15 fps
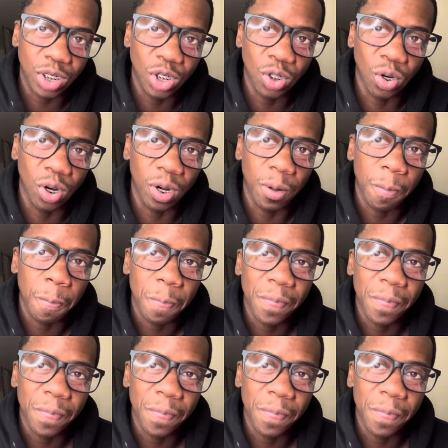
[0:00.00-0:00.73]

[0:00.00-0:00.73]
sure